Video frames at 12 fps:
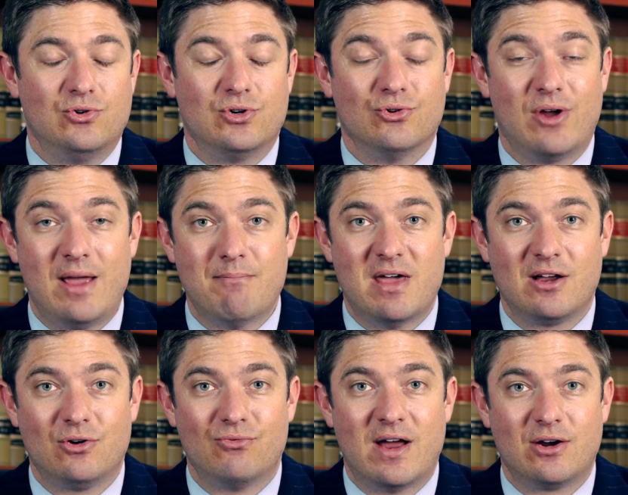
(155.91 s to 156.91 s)
create
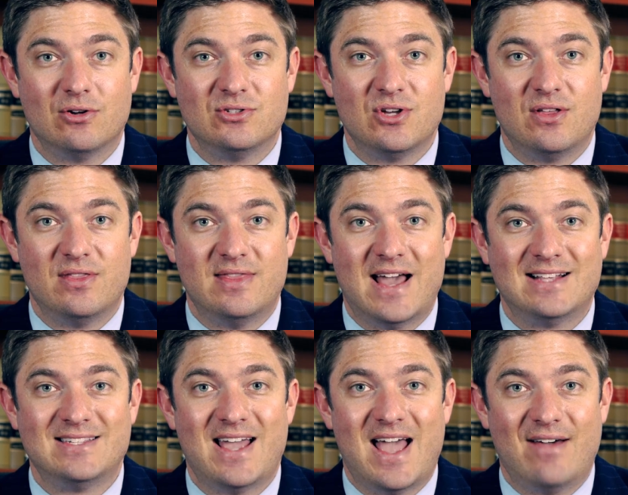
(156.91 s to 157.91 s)
medical records,
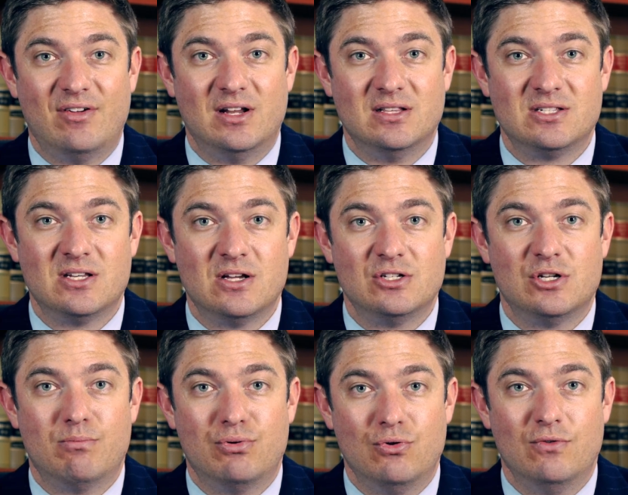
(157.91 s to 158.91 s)
that's evidence to
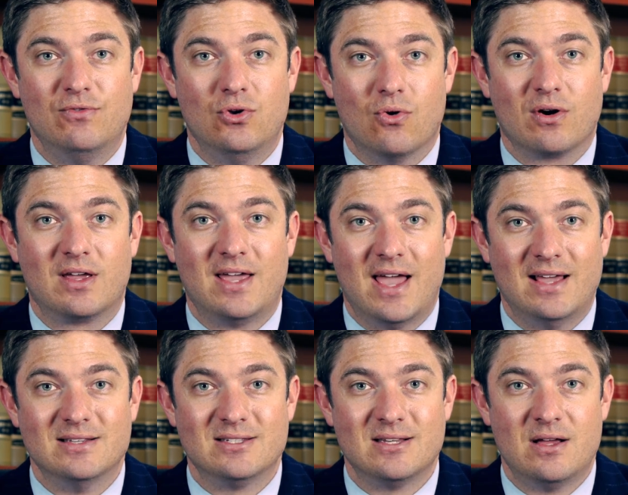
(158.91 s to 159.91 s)
prove your
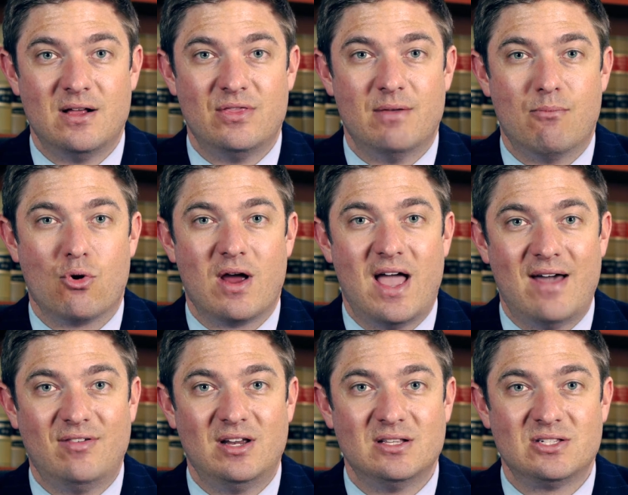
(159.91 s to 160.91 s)
case. The more
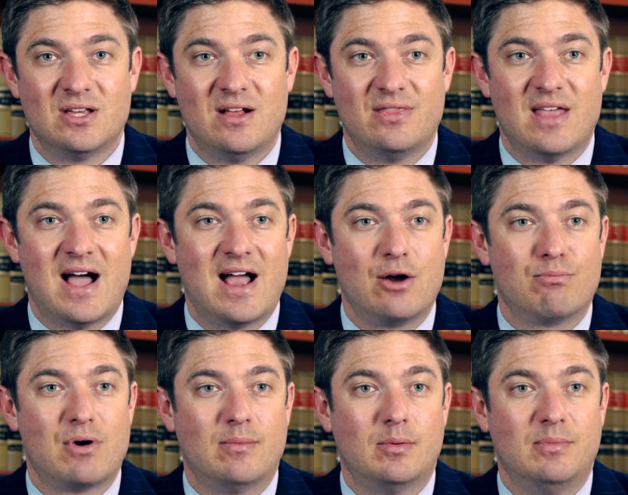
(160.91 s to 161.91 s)
evidence, the higher
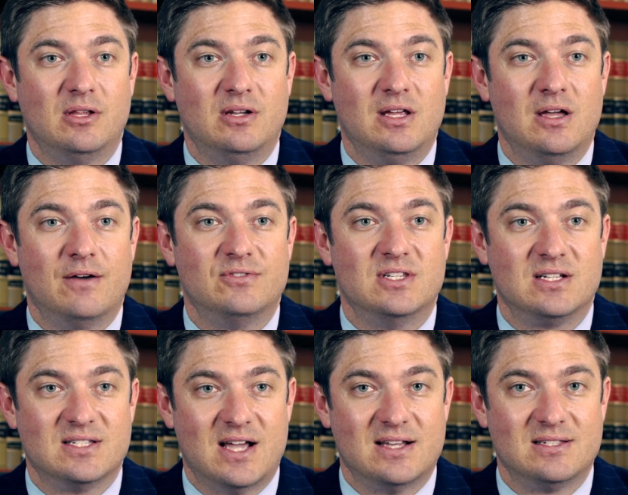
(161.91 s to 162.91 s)
probability of
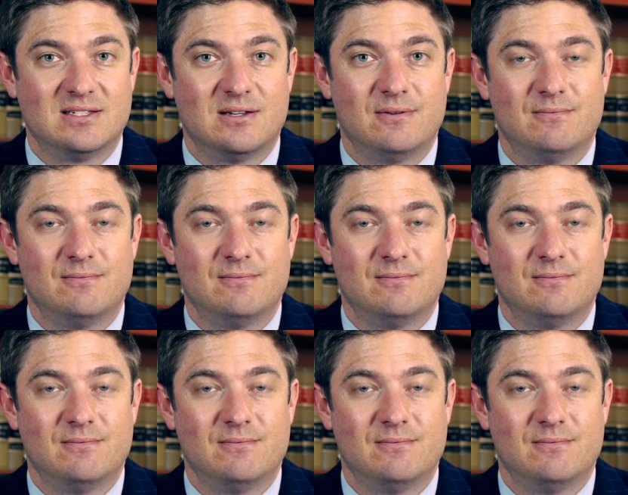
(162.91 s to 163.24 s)
success.